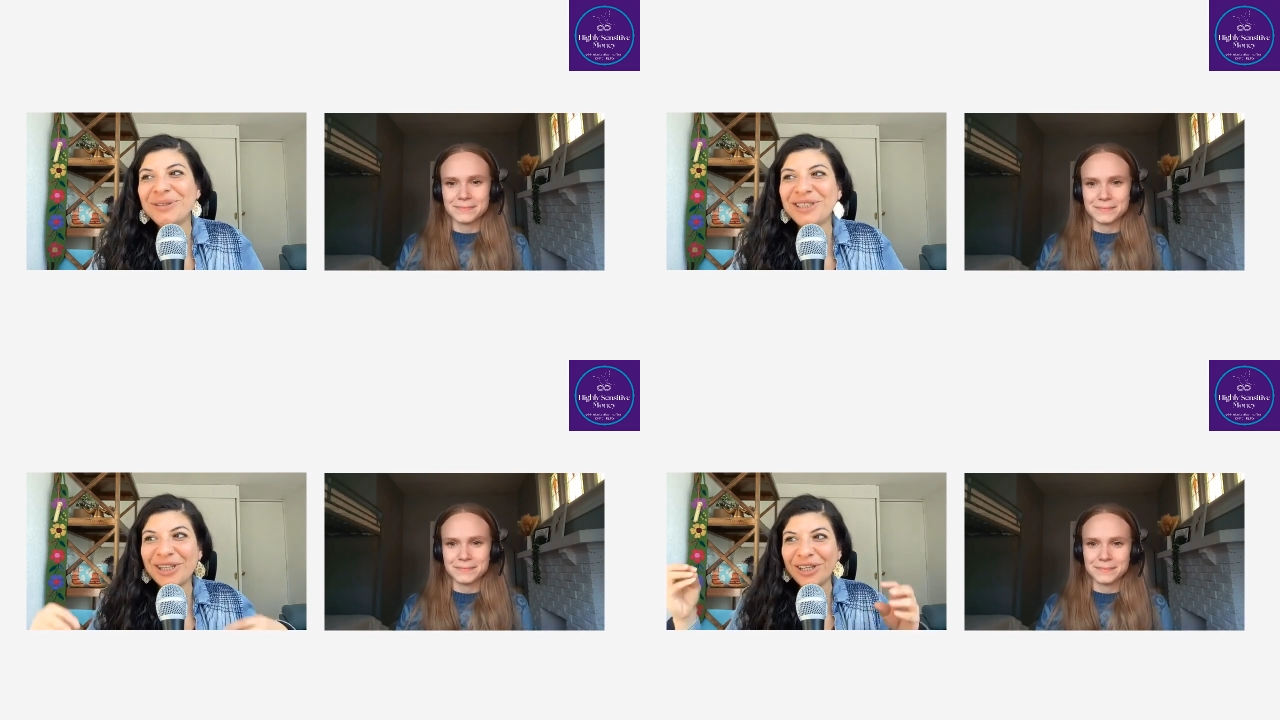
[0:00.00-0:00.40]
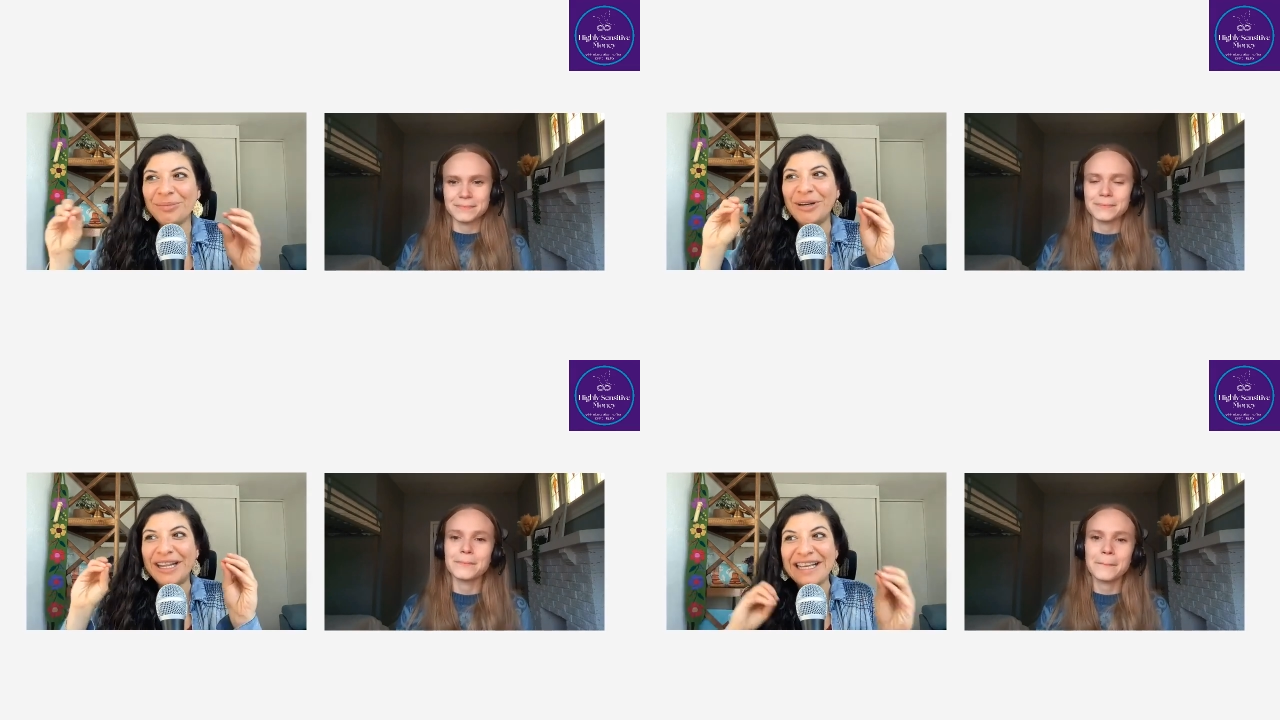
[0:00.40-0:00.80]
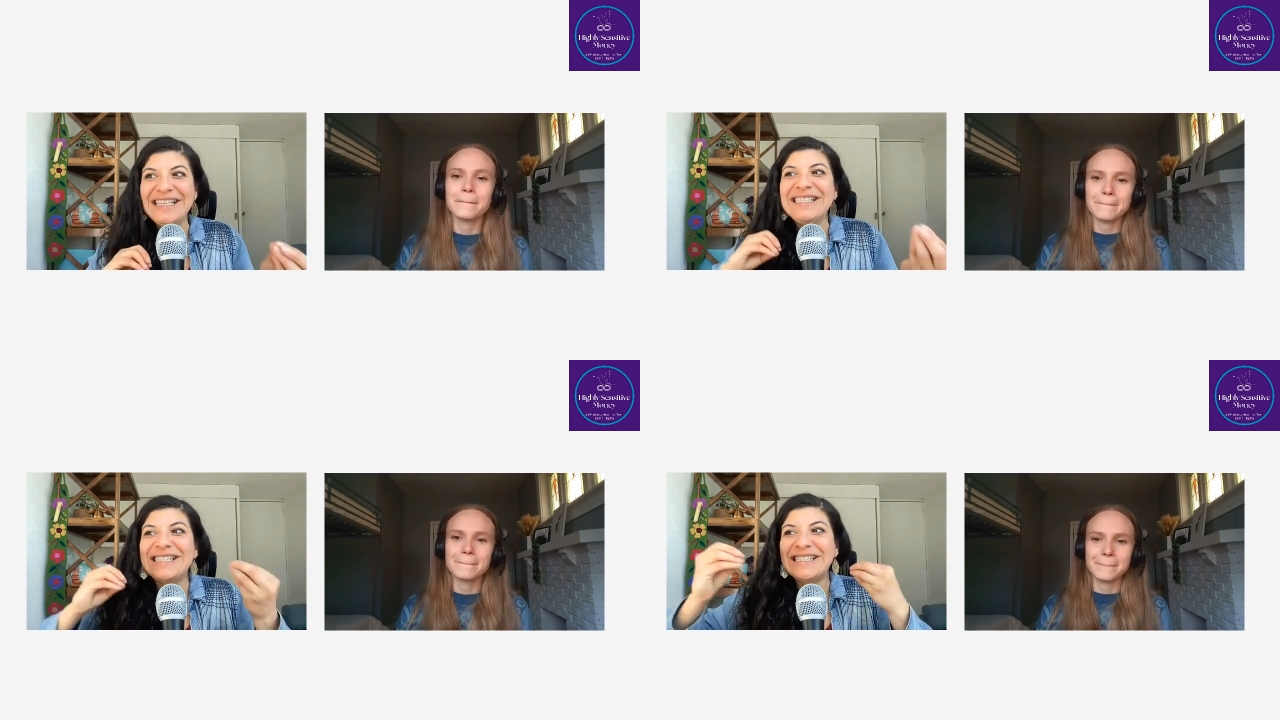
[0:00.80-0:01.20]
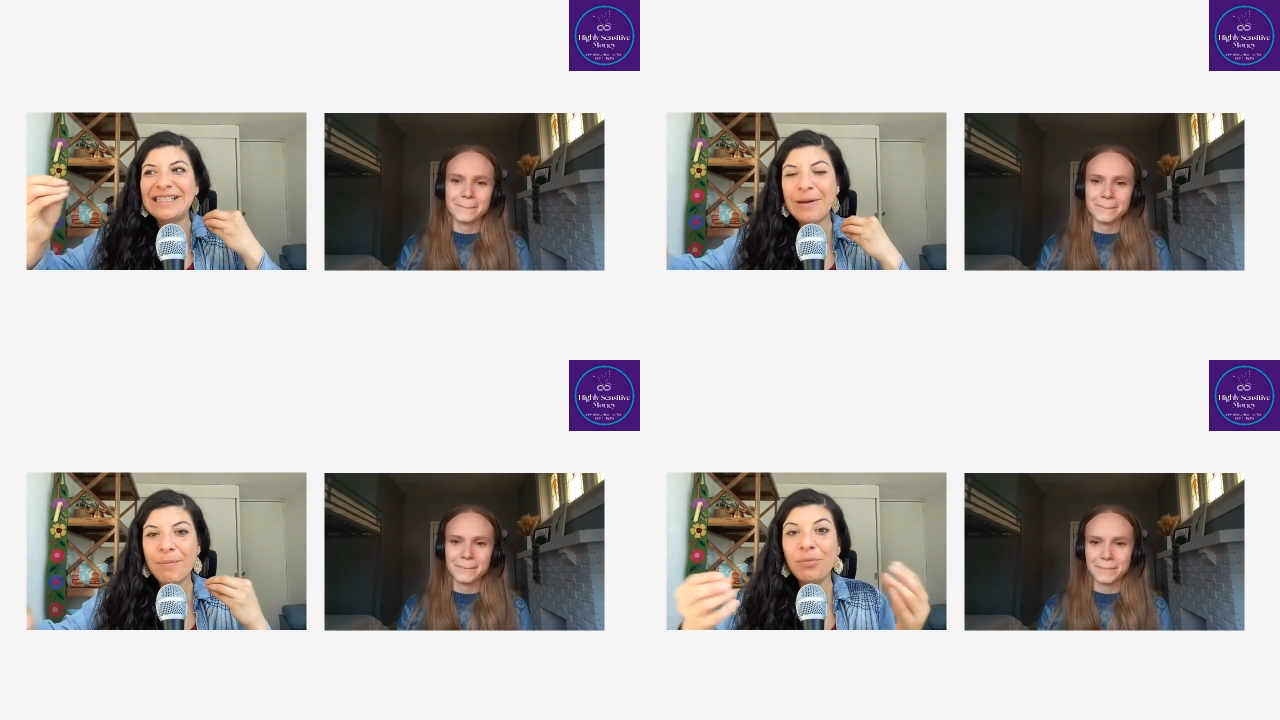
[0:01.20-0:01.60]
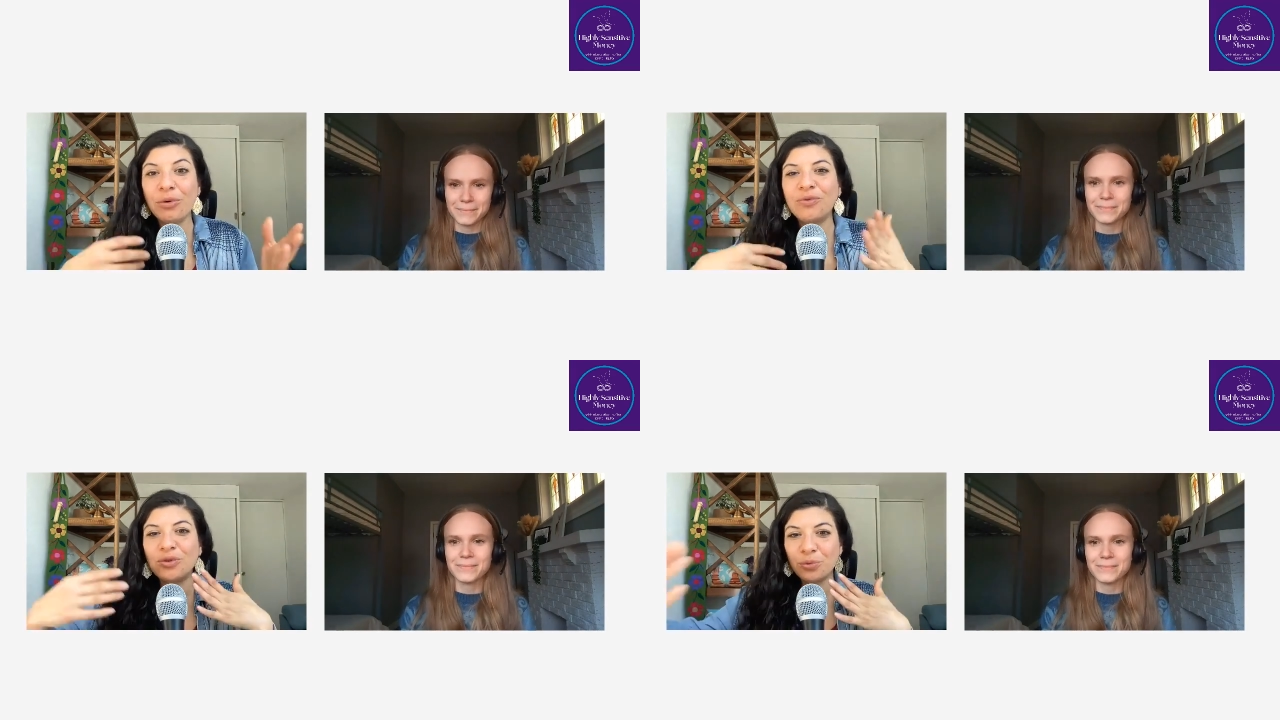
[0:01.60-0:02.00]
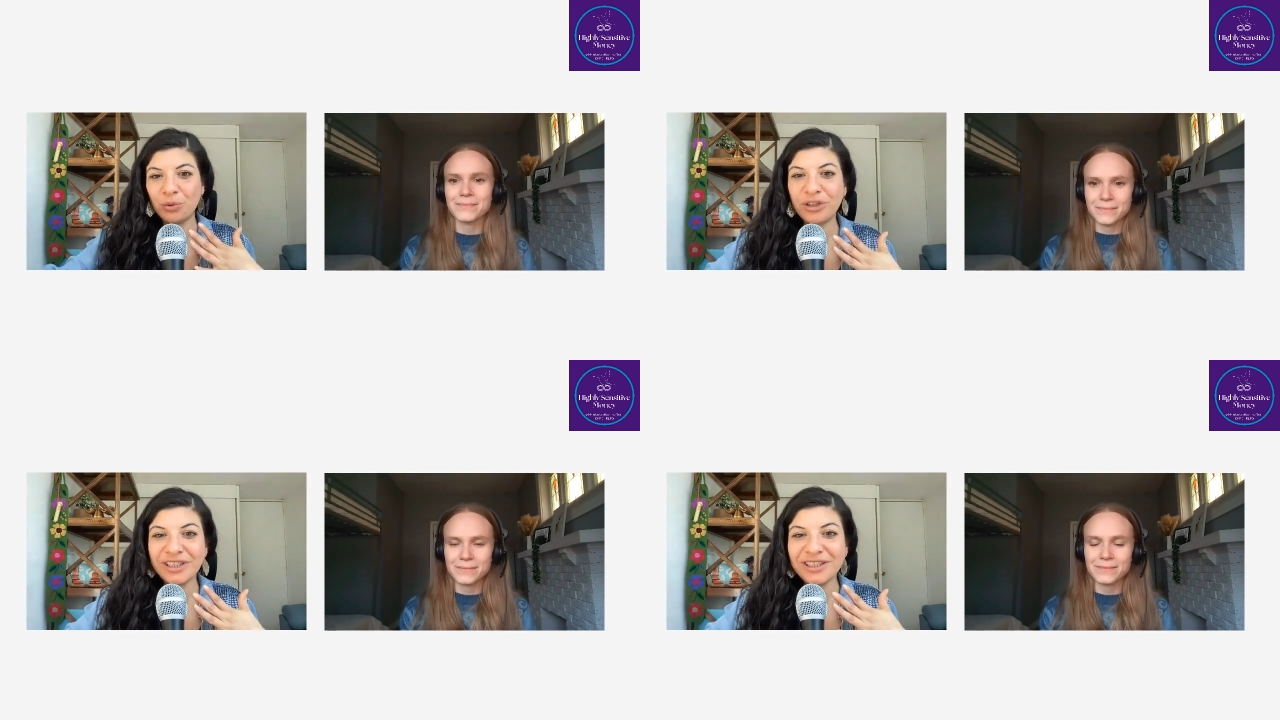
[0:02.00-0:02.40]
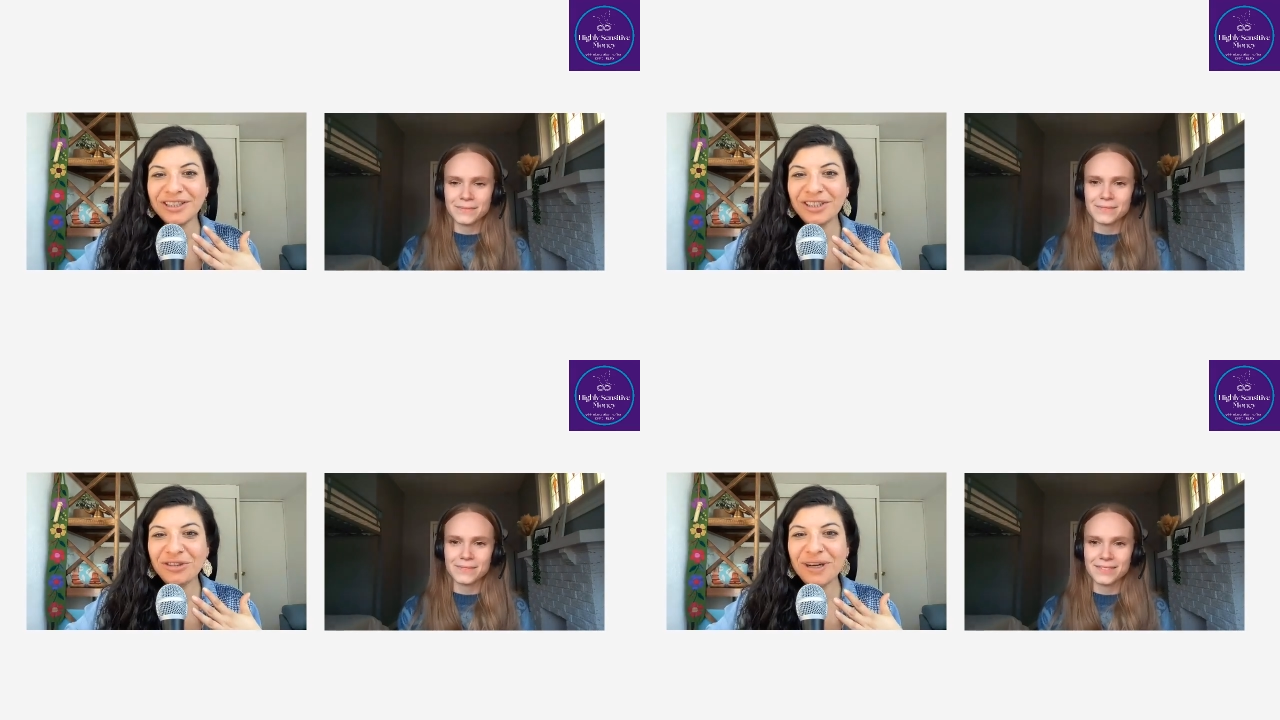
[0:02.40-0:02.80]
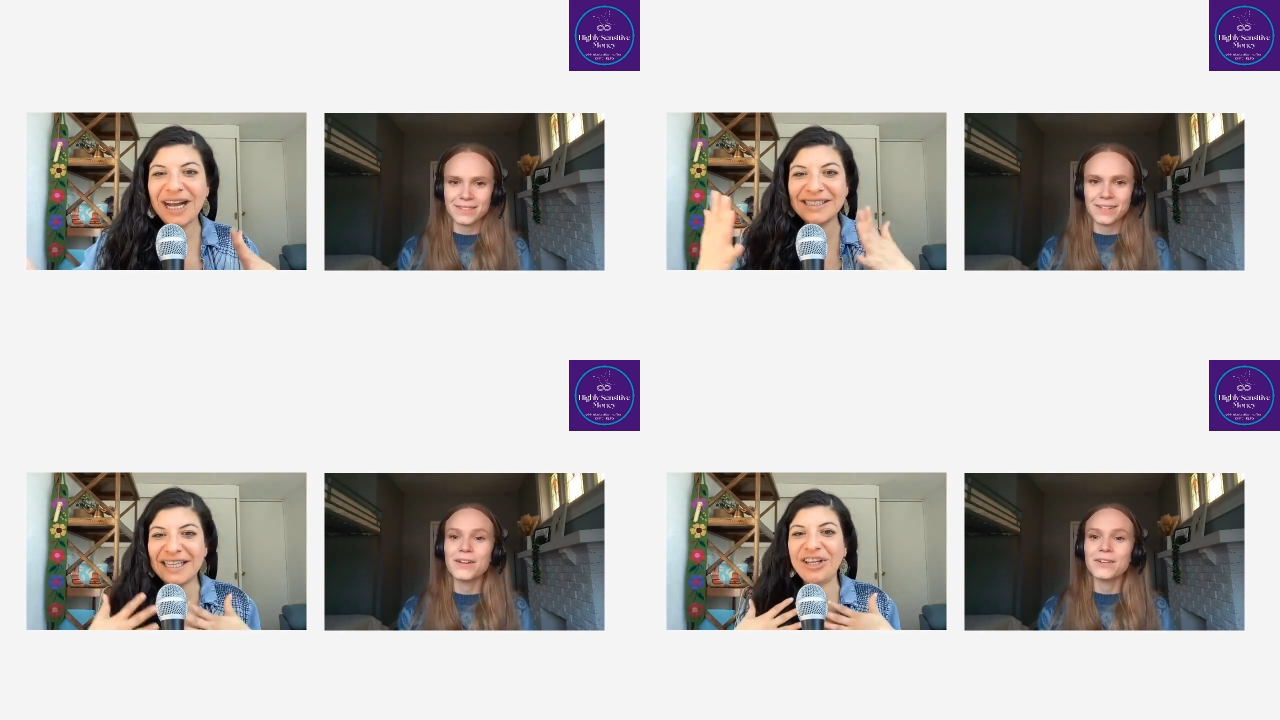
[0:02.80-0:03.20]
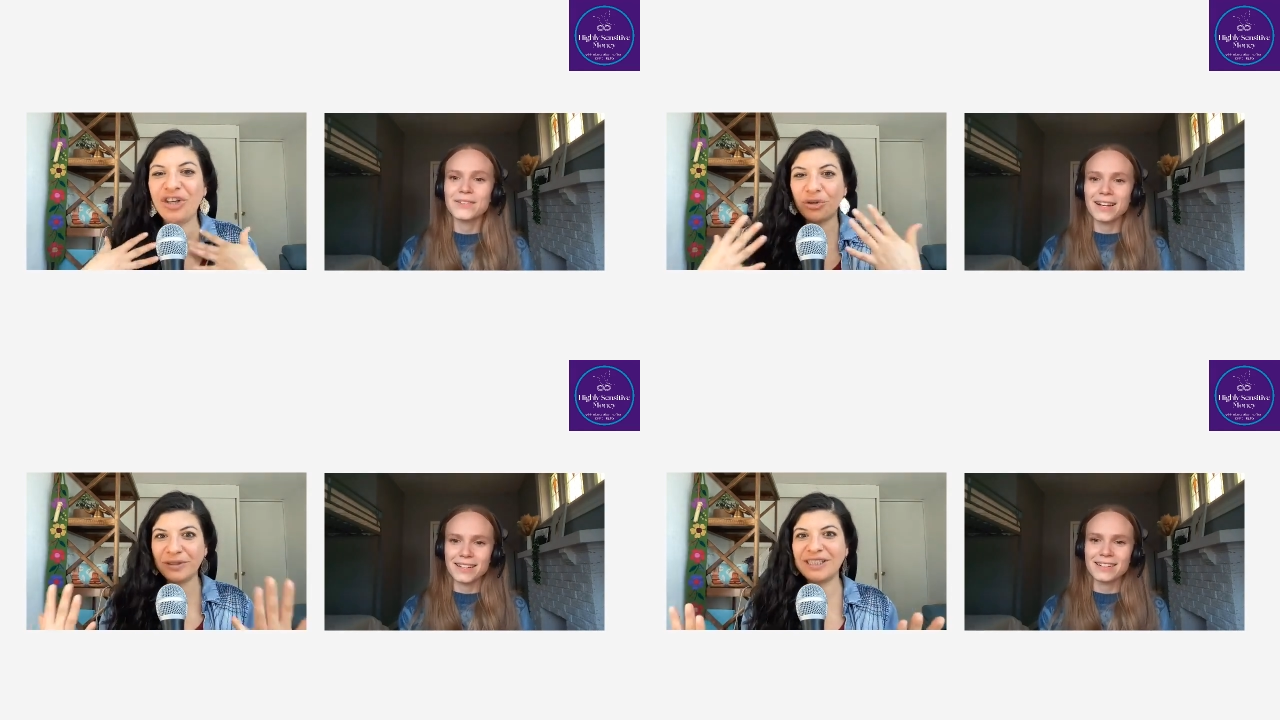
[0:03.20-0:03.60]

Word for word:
Speaker 1: so much talking about his move towards you as like right. your